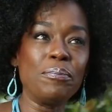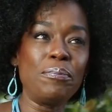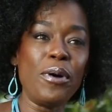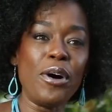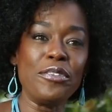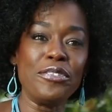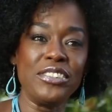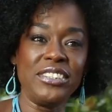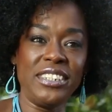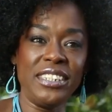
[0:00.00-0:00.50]

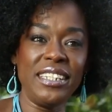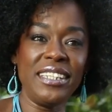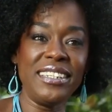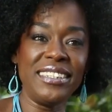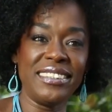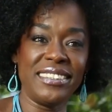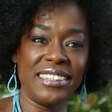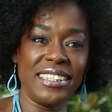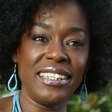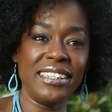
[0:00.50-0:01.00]
Poverty
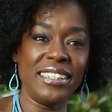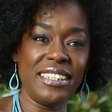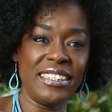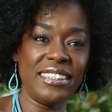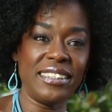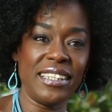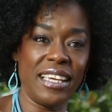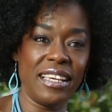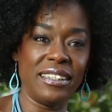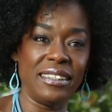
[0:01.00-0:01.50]

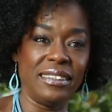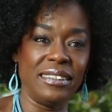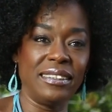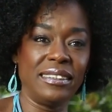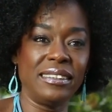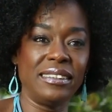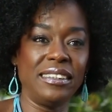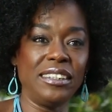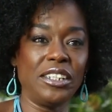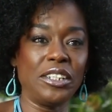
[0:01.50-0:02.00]
is hell,